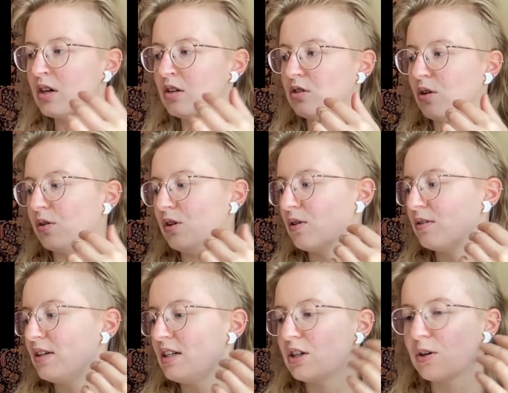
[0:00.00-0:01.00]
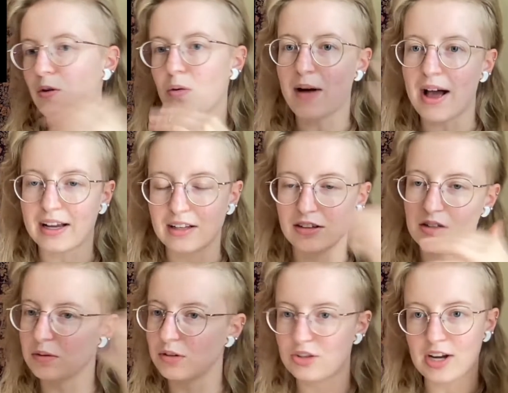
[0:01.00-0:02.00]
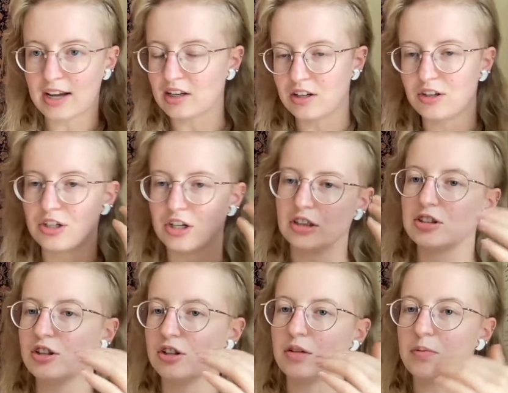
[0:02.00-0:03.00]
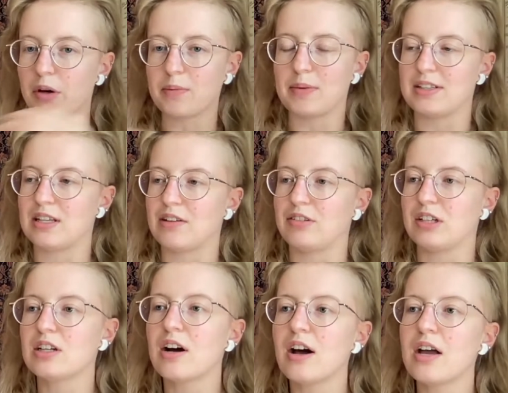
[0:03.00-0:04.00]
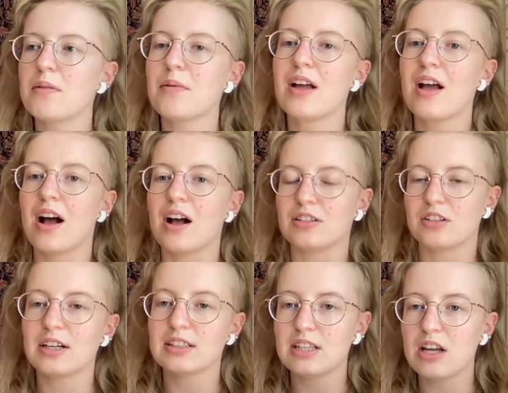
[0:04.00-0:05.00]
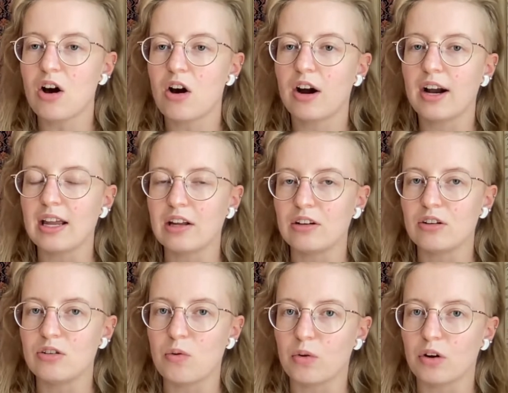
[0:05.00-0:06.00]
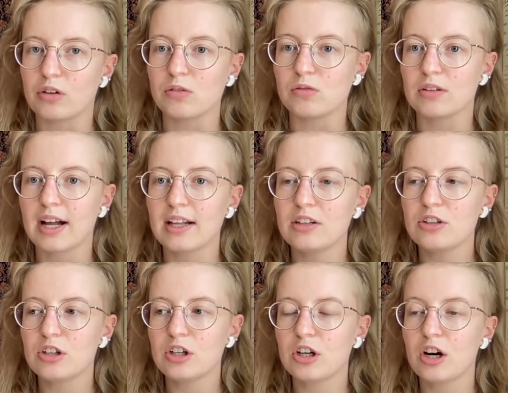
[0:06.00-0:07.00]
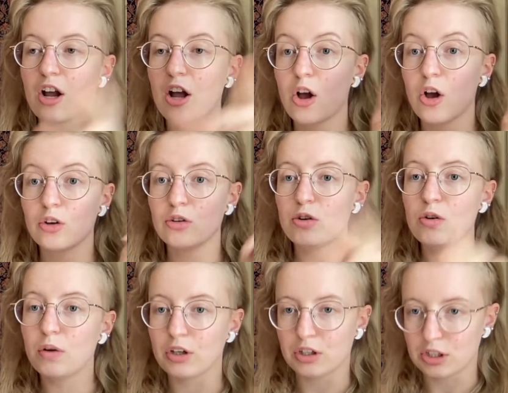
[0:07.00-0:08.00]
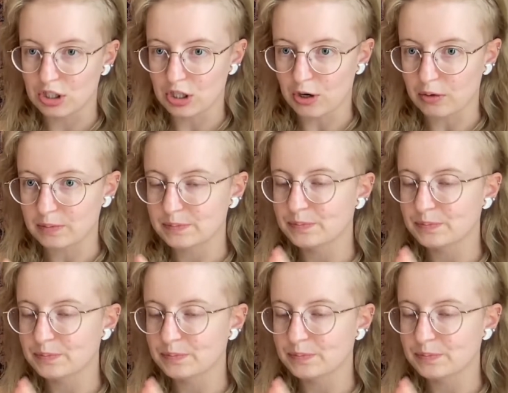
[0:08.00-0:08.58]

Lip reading: So you don't need to go back and double check and adjust your appointments every time. As long as they are in your Google Calendar, you are good to go.